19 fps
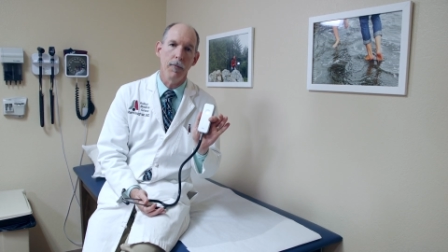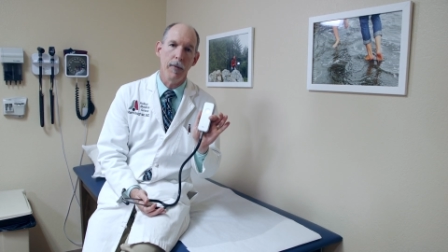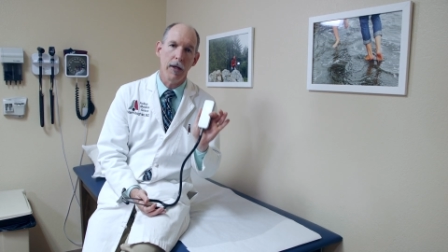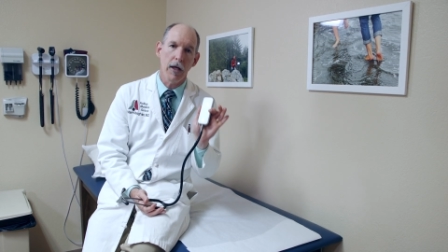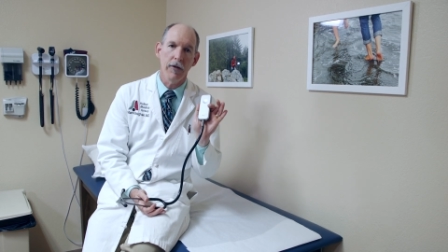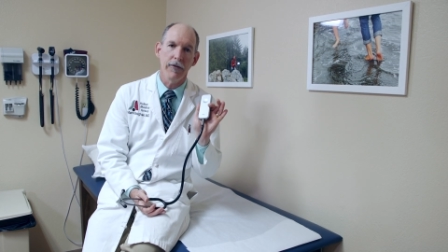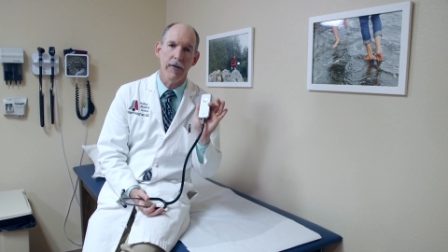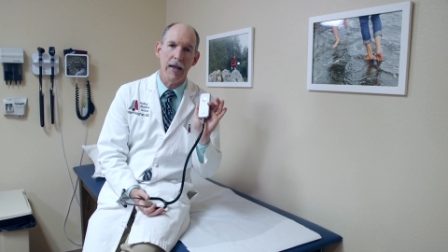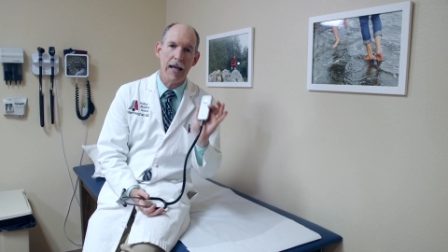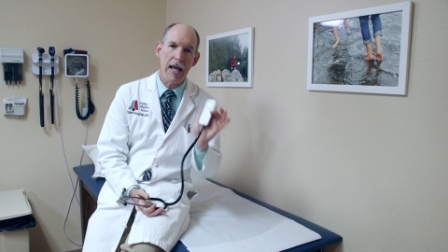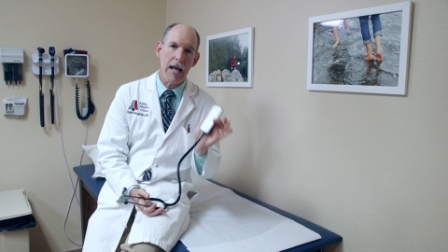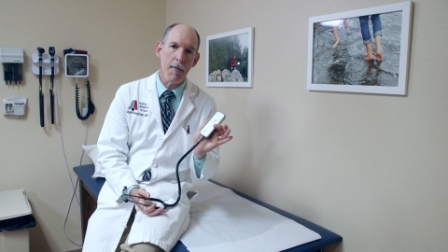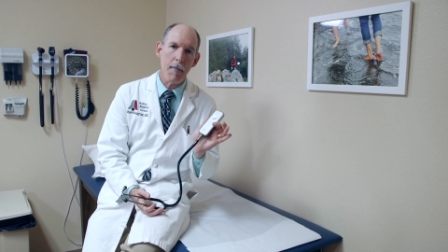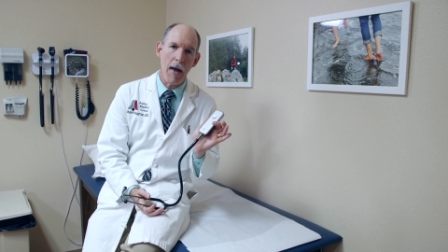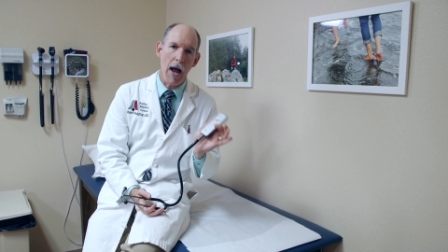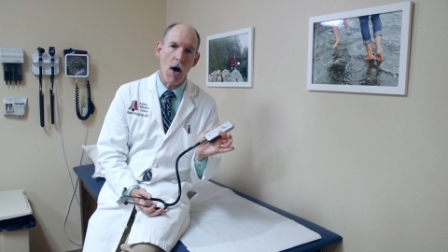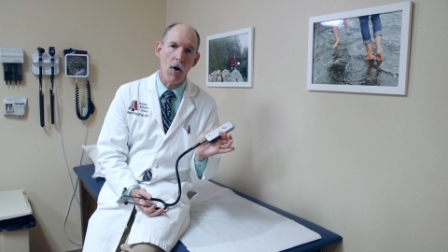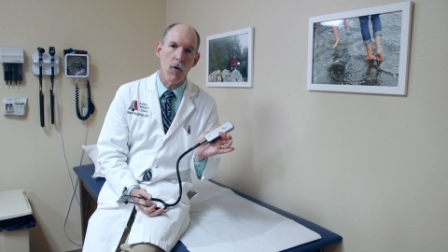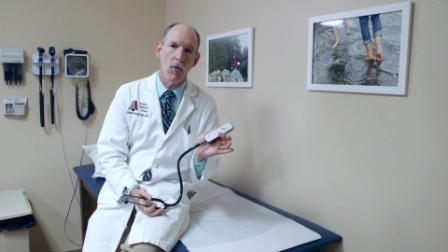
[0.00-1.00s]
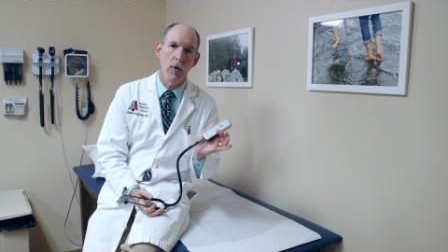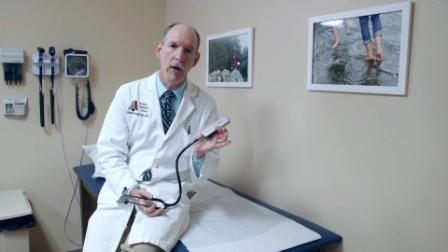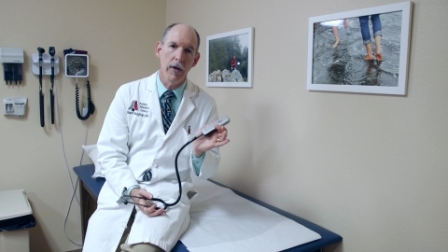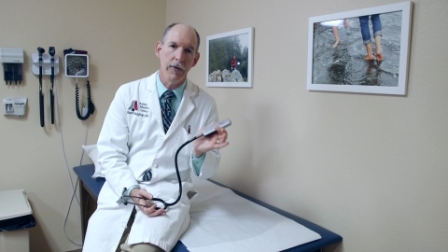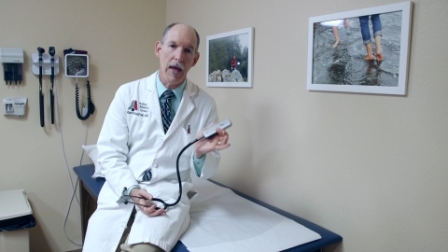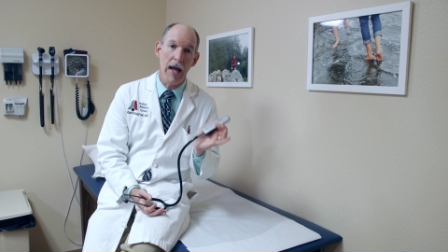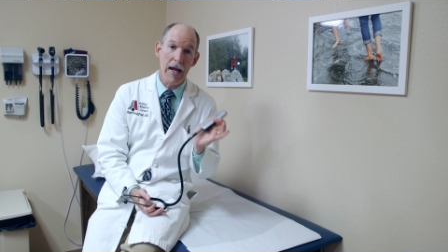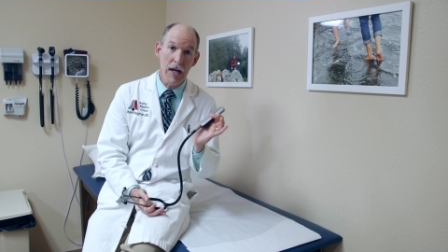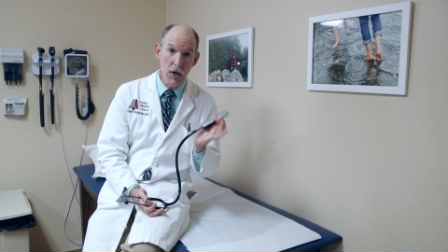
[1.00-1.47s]
because they came out
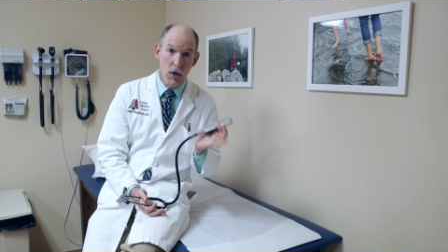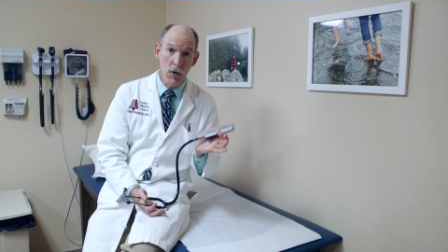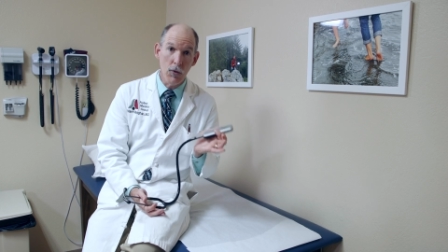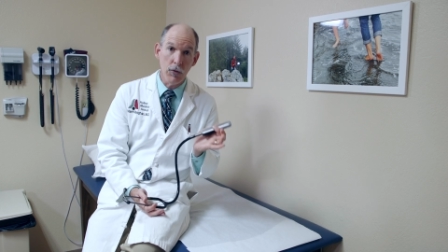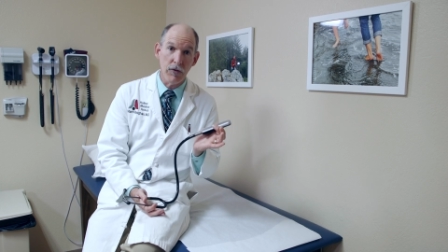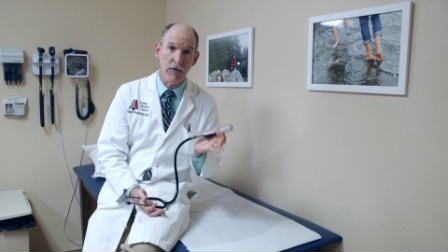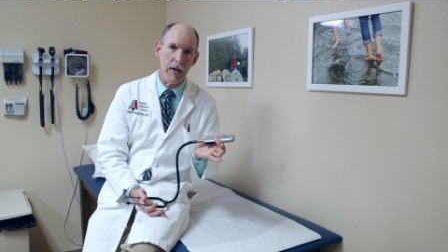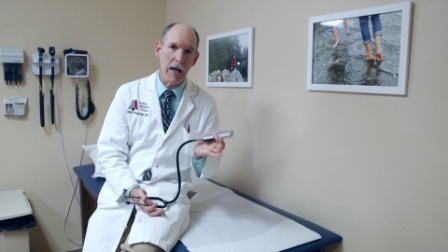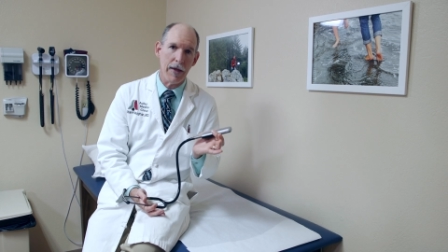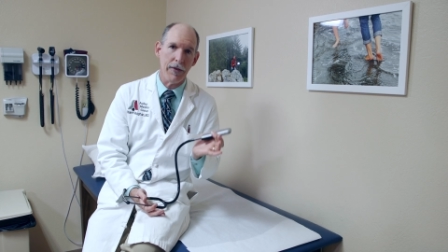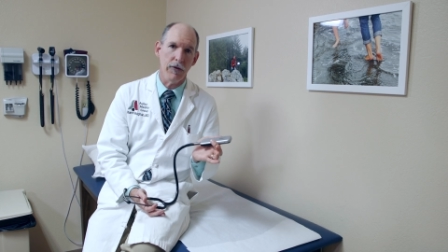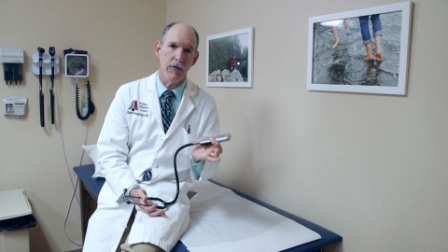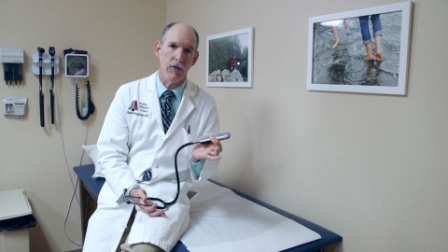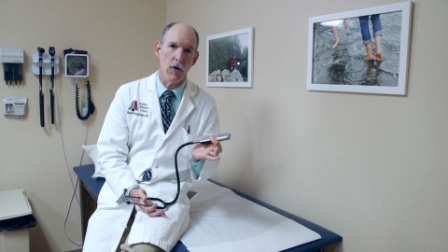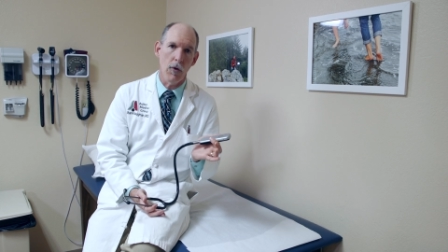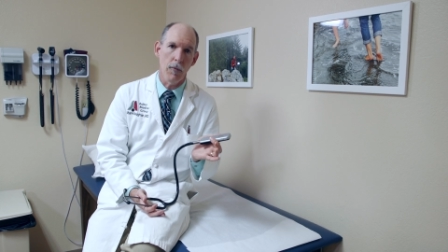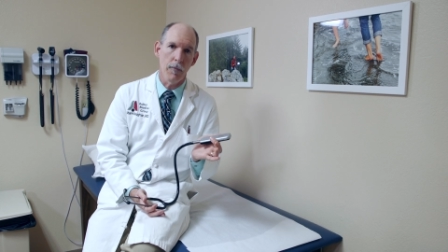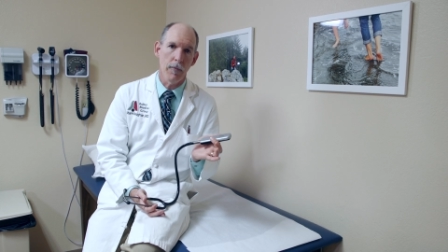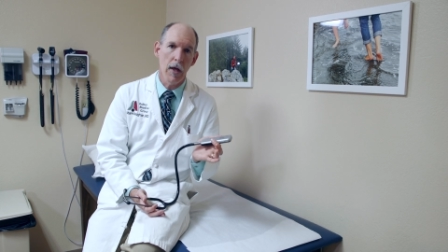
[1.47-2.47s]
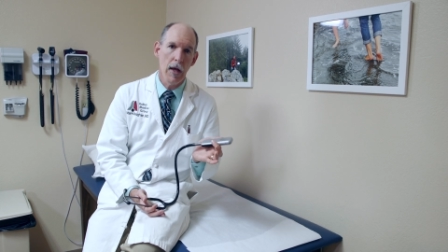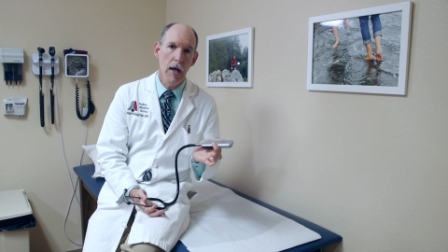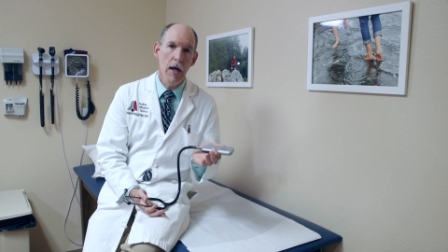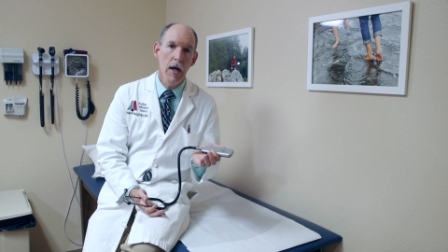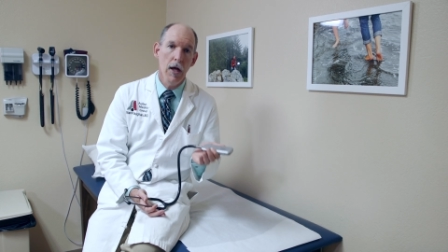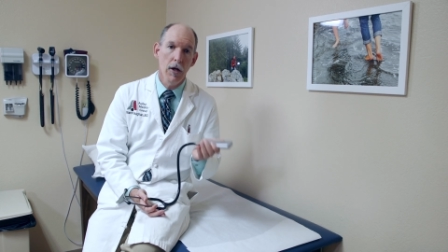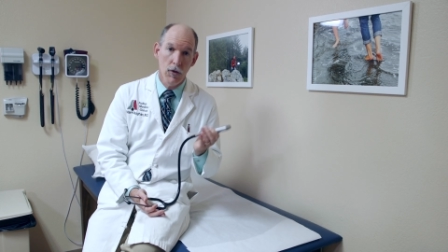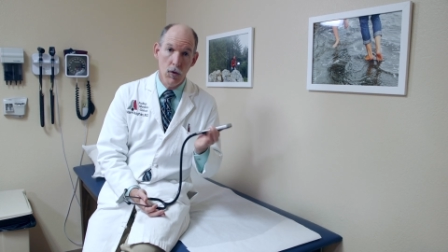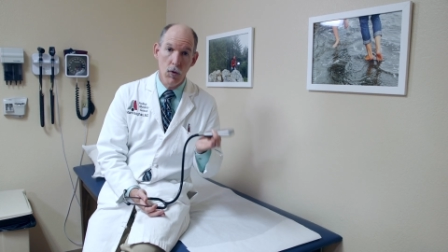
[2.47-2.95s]
with a new stethoscope.
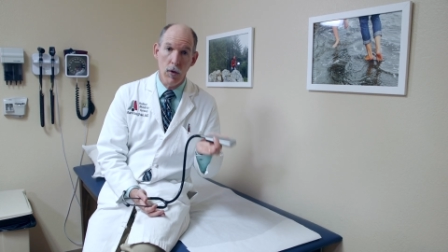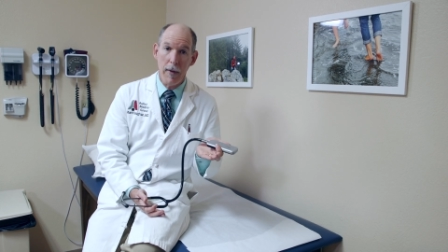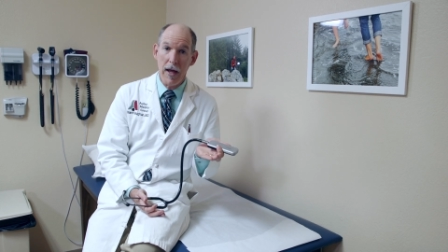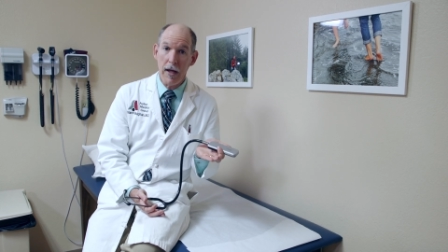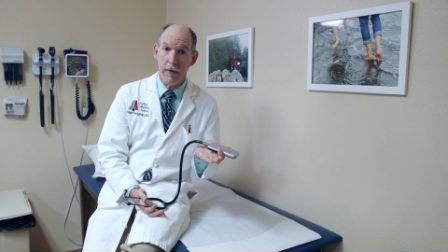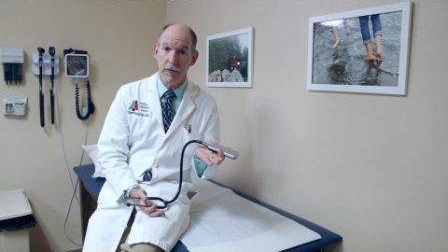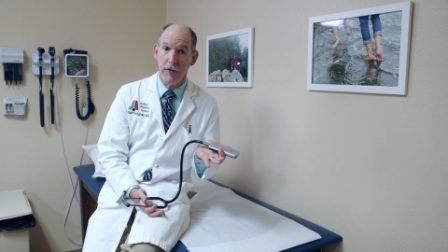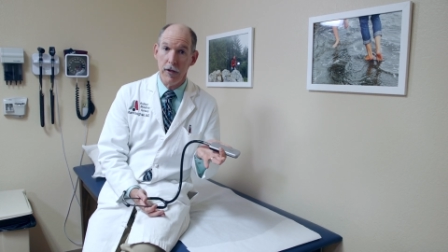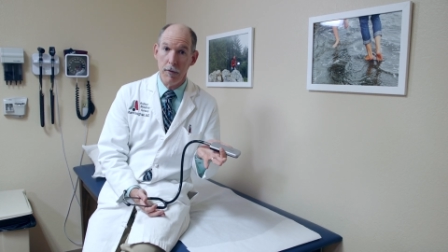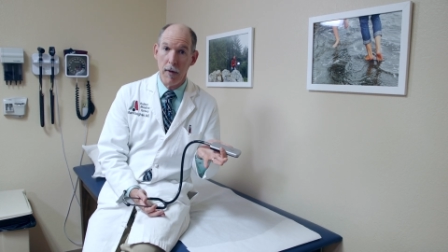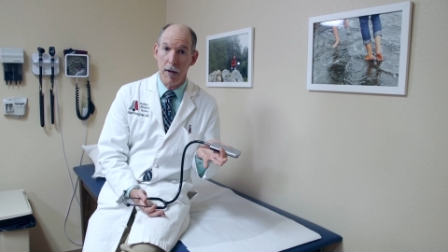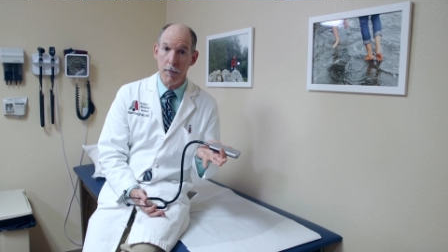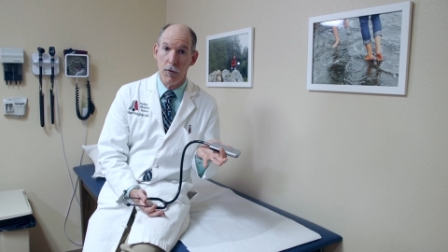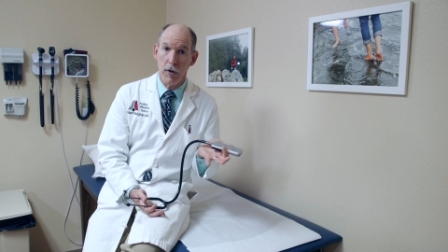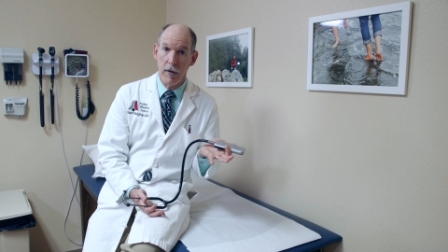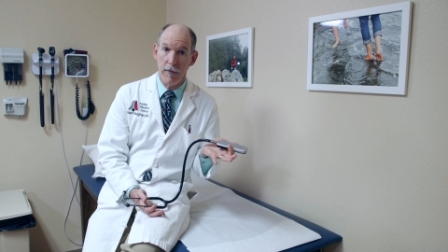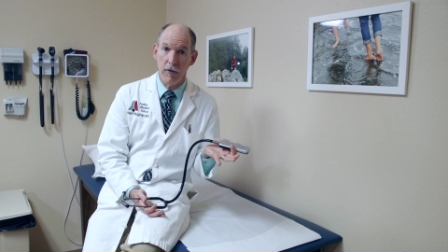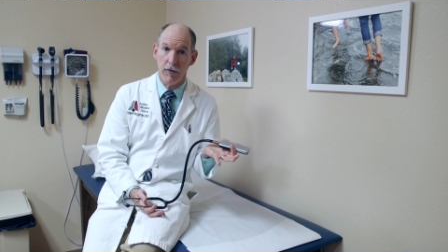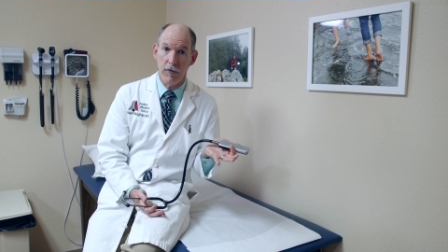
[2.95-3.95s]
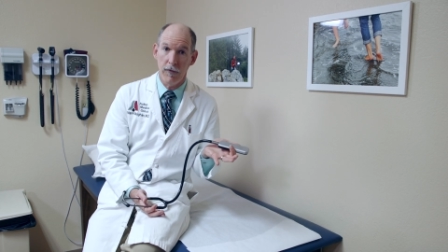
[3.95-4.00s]
You may have seen my previous